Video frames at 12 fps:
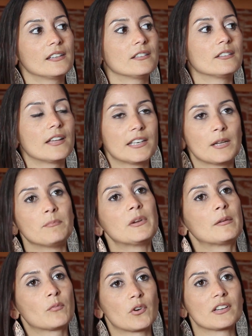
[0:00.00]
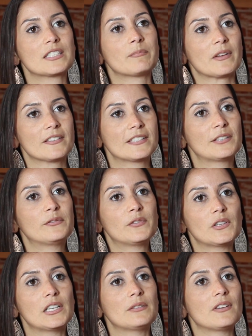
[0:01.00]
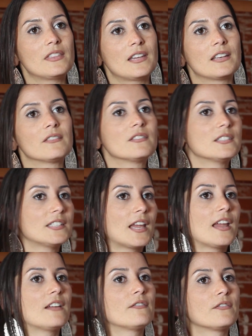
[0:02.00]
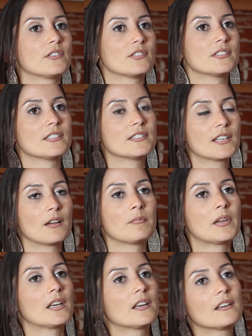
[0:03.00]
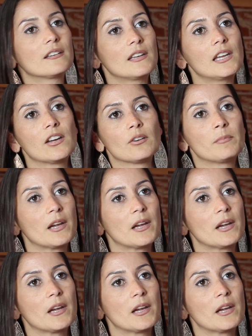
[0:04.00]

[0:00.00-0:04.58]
it'll end up being more expensive for you at the end of the day versus coming here,